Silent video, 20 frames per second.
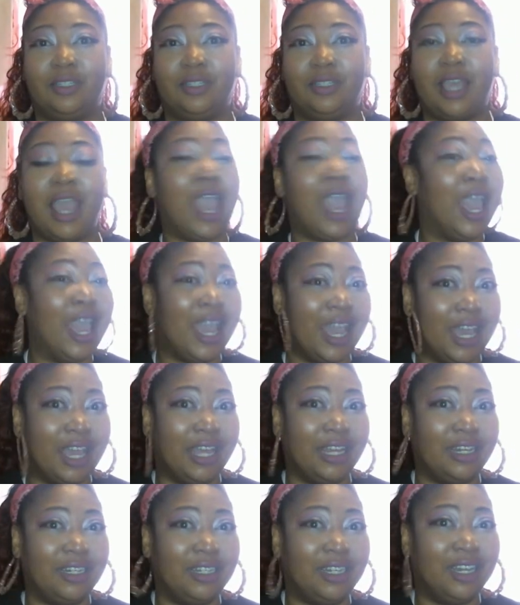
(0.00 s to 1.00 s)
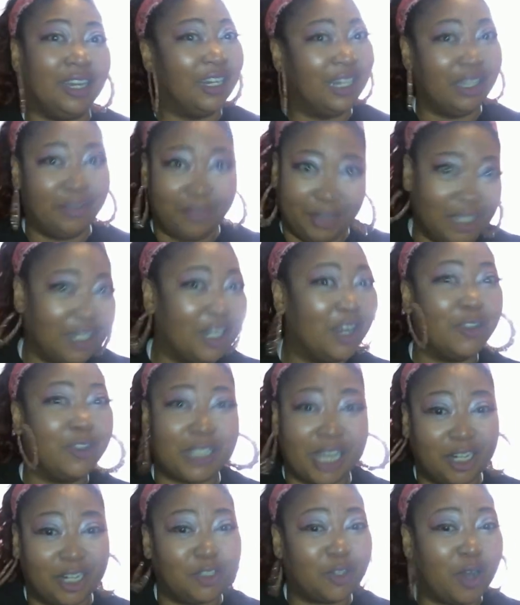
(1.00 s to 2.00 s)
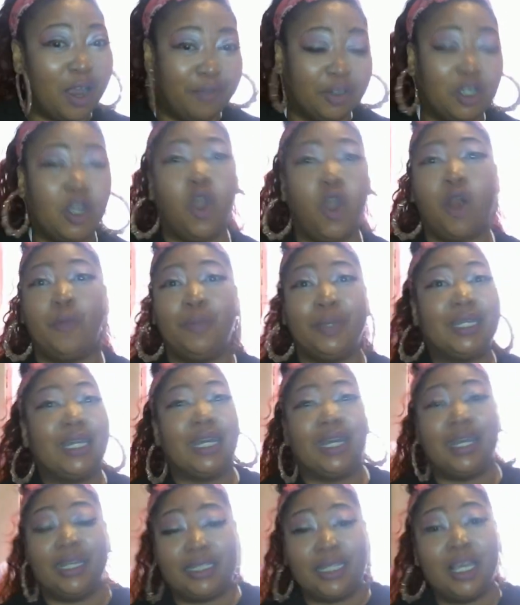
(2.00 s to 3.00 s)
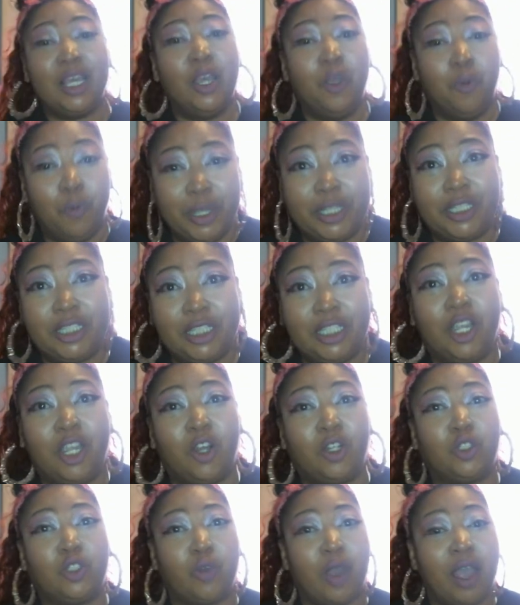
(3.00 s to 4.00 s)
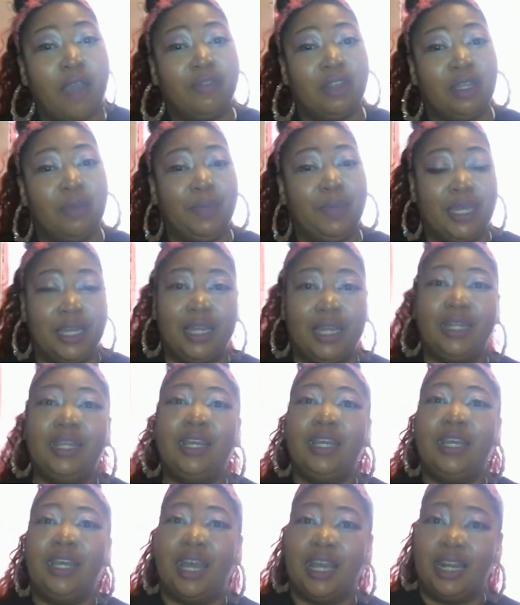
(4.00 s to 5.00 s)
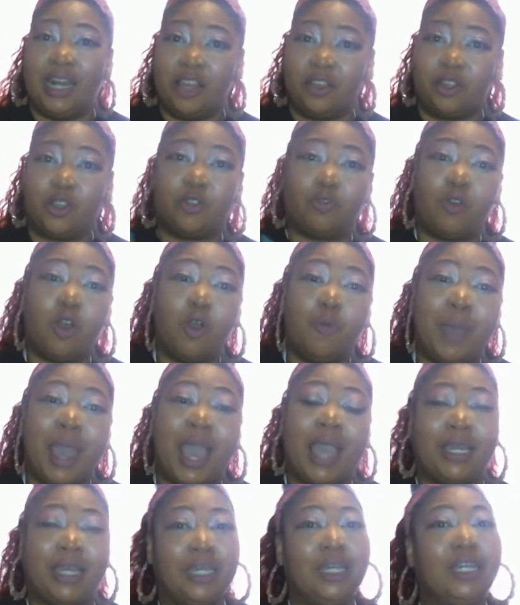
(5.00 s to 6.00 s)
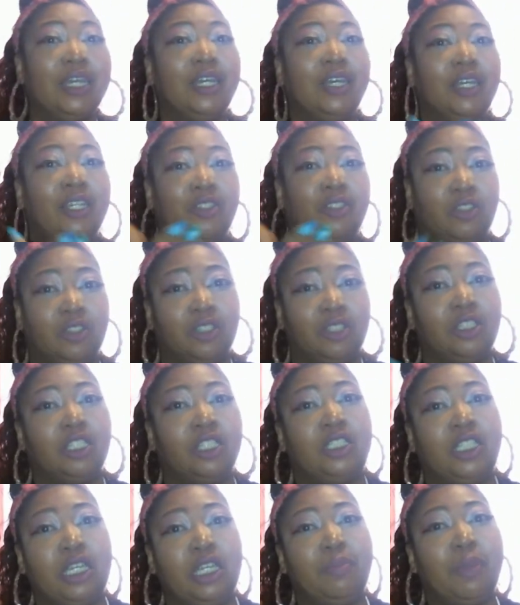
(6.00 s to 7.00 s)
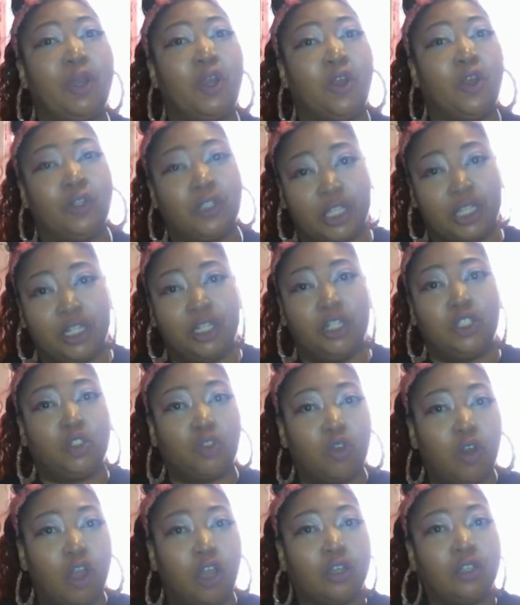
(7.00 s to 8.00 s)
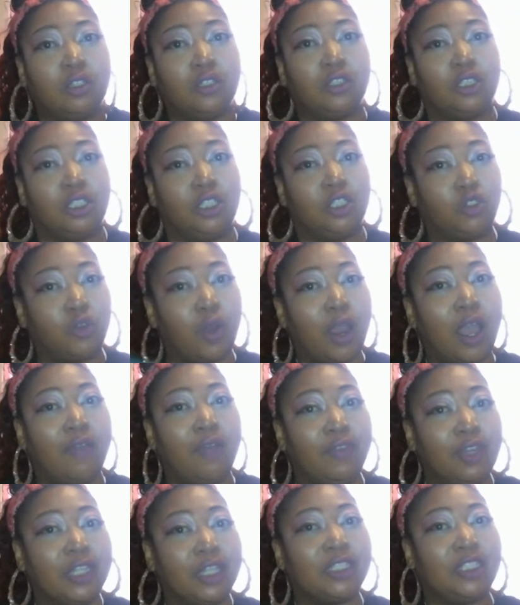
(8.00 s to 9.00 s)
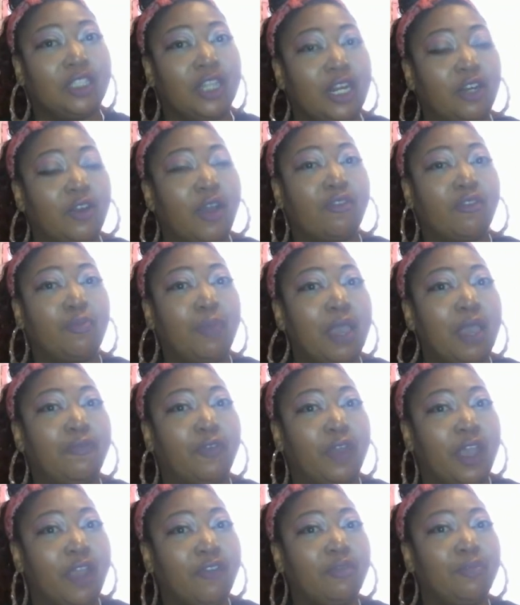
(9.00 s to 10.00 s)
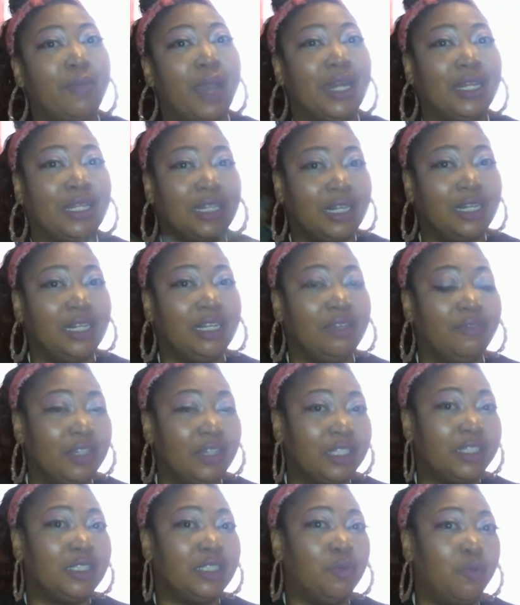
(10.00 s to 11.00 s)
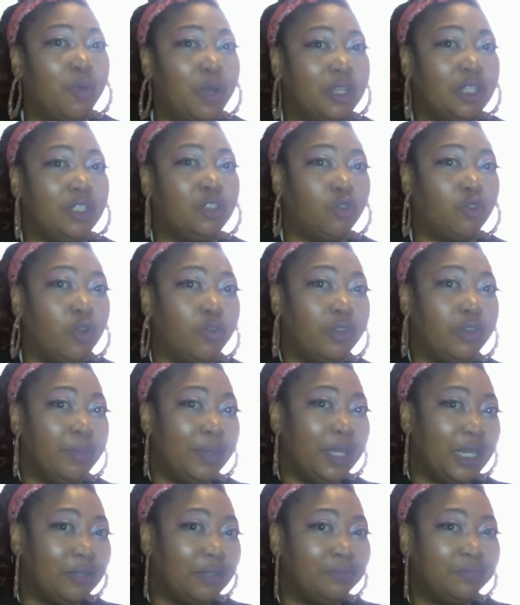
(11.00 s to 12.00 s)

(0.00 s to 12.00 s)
And Olivia knows how to drive the car because we see her driving them in. Another throwback. The T-Birds in the trunk to the drive-in so they don't have to pay for everybody, and Olivia is the one that drove them in.